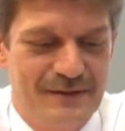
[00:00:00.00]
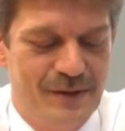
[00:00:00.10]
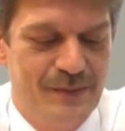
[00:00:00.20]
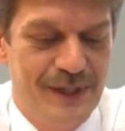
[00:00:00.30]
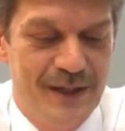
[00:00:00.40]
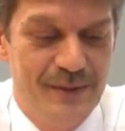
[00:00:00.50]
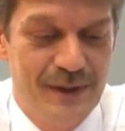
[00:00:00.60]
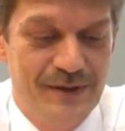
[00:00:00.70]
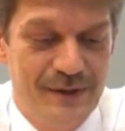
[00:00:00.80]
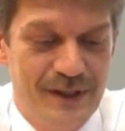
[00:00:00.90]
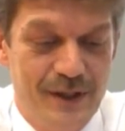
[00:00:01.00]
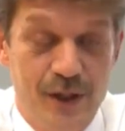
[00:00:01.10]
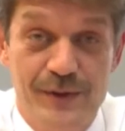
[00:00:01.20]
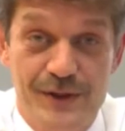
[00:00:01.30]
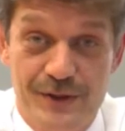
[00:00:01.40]
comparable to the
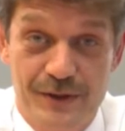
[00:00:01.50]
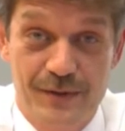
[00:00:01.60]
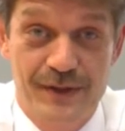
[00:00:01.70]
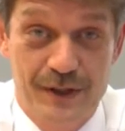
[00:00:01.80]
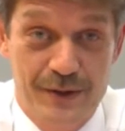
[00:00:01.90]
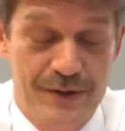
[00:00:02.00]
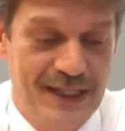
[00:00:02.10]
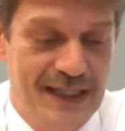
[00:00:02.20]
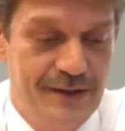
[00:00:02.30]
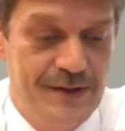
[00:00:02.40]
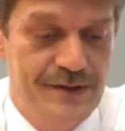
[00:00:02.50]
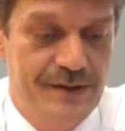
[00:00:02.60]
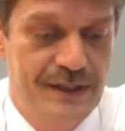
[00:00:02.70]
curvature of the Earth radius,